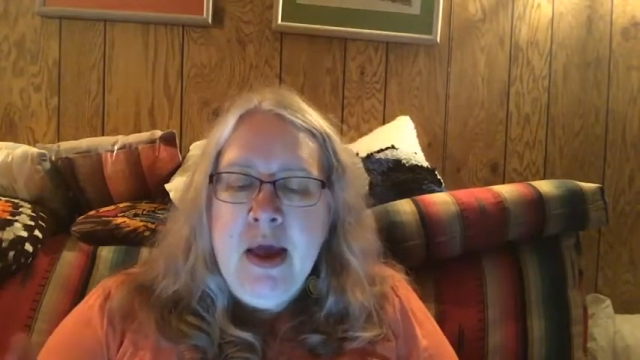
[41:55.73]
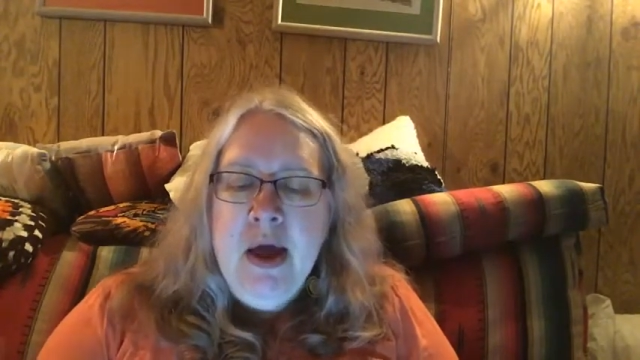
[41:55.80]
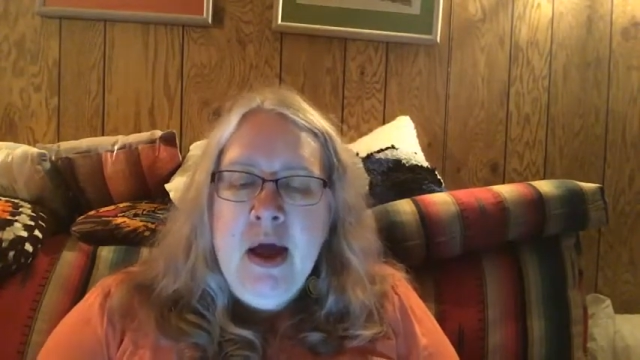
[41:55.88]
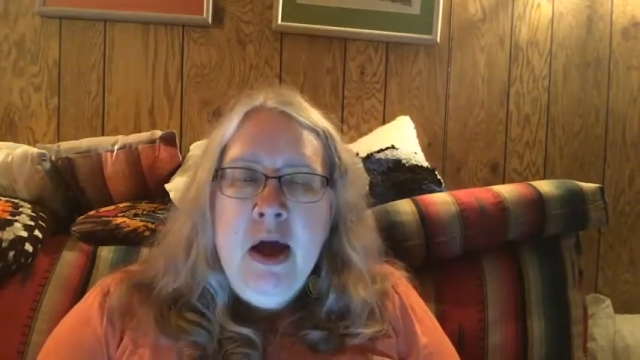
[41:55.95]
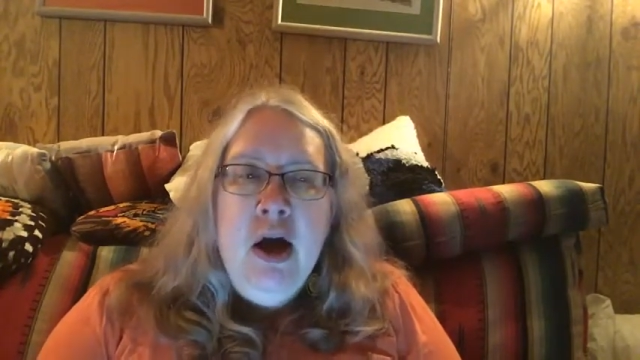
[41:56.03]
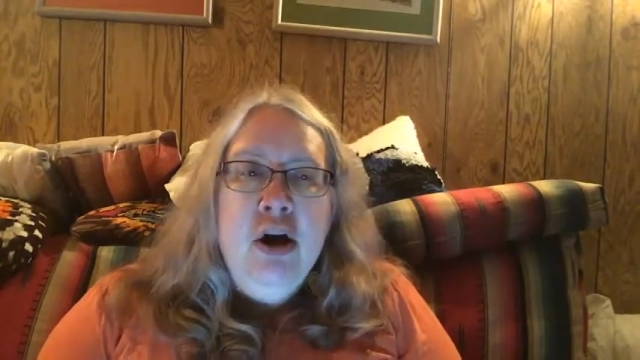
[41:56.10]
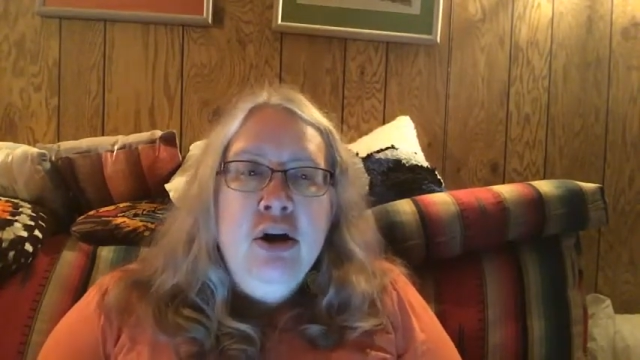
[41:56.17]

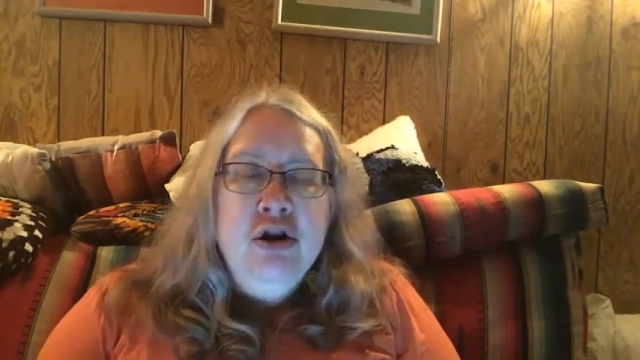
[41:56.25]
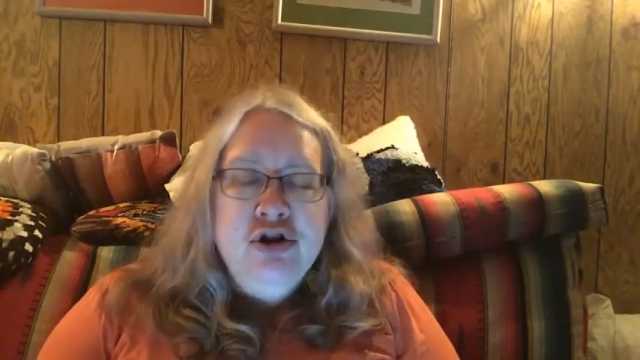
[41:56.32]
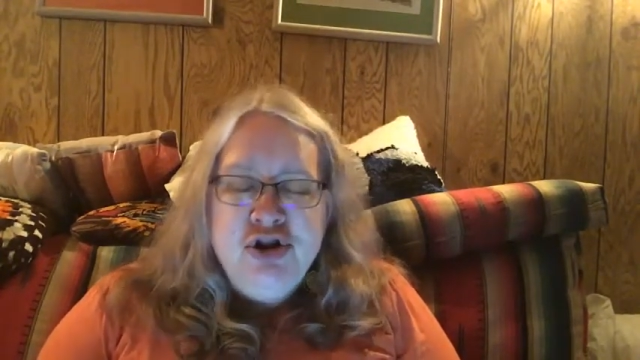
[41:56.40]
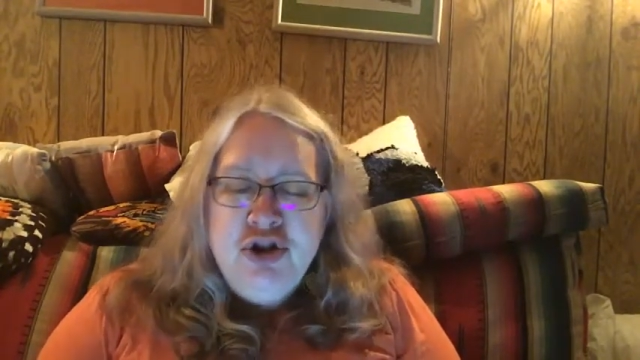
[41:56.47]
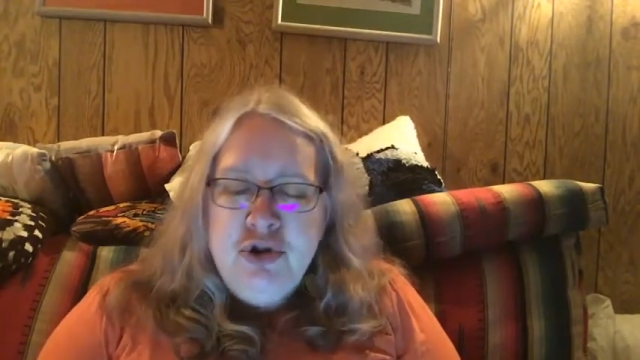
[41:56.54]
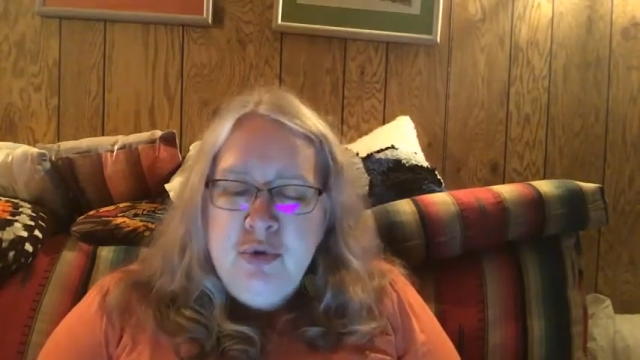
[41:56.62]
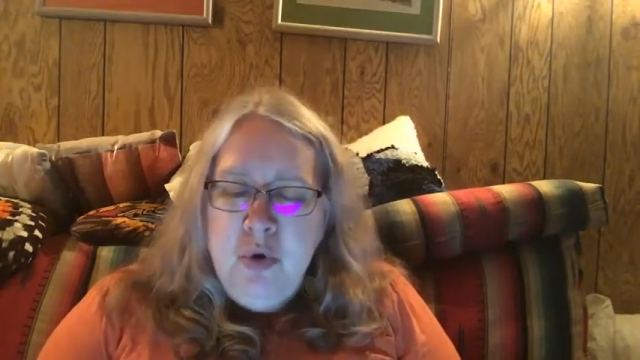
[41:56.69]

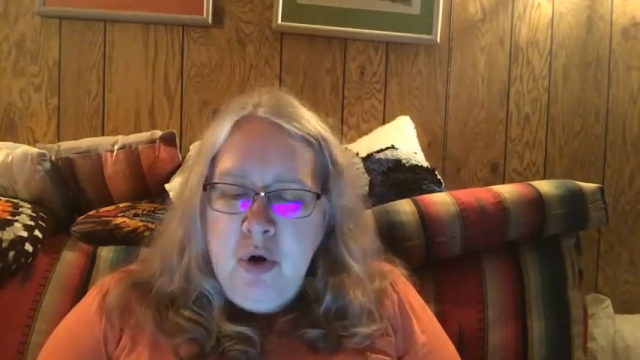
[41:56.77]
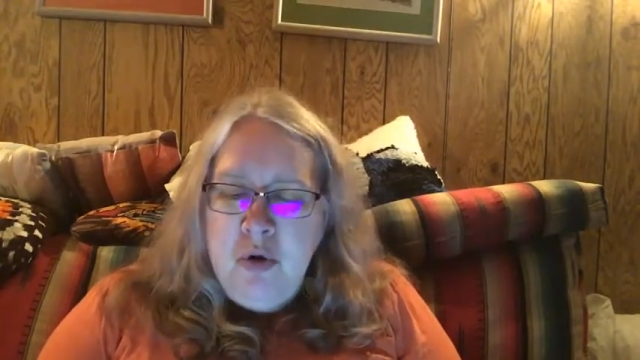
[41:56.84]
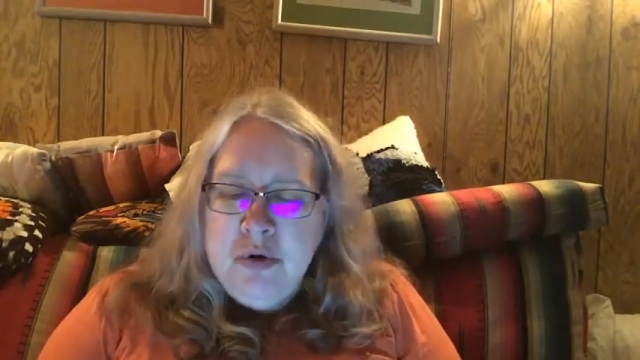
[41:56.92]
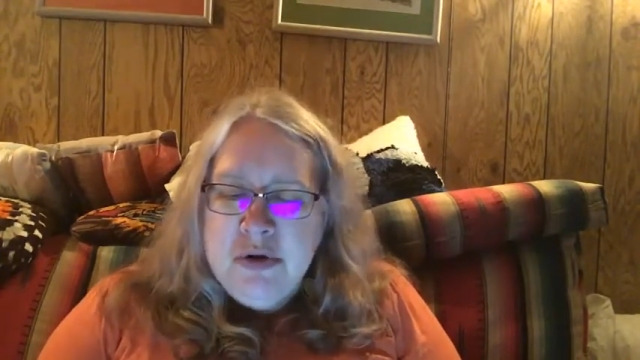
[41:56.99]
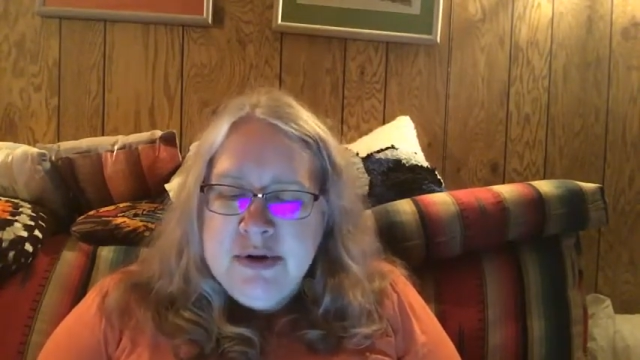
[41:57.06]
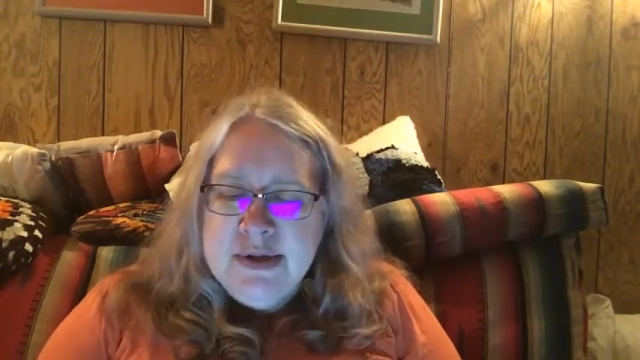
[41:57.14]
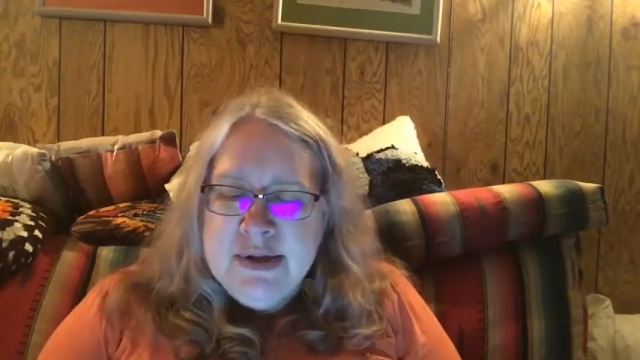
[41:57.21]
Sorrel and
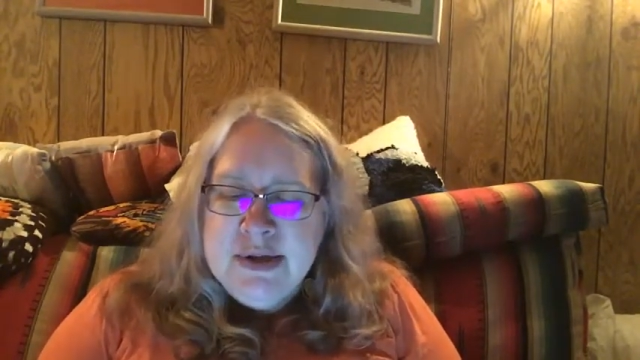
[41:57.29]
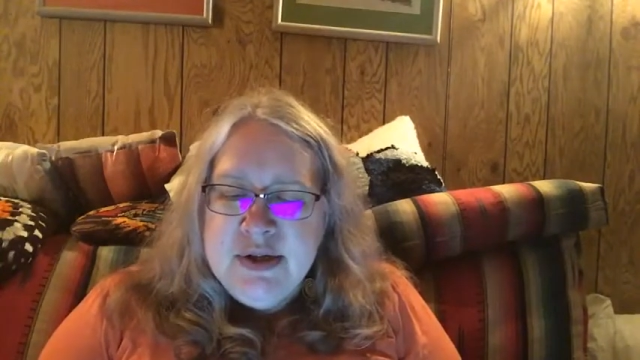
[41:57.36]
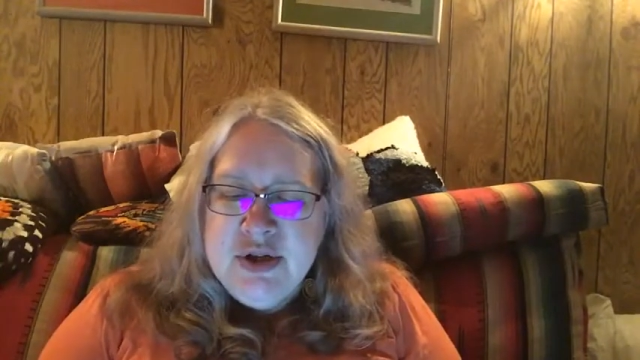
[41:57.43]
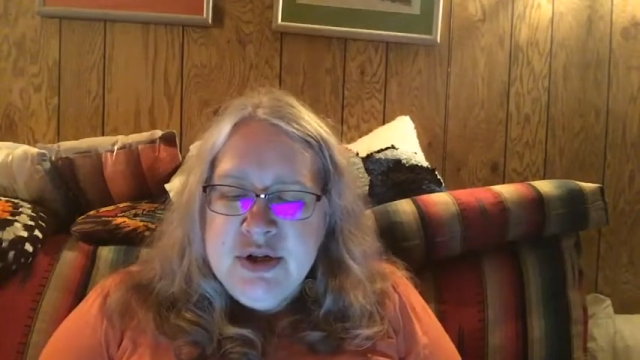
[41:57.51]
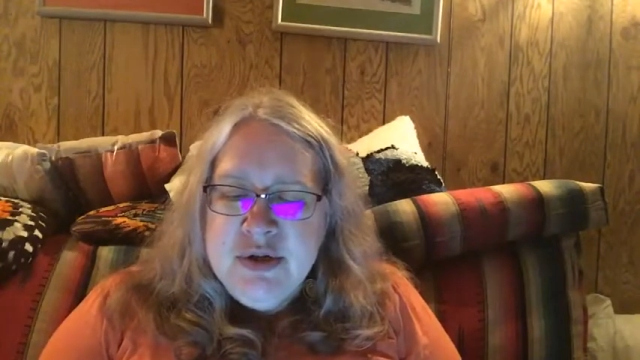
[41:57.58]
Nettie, are very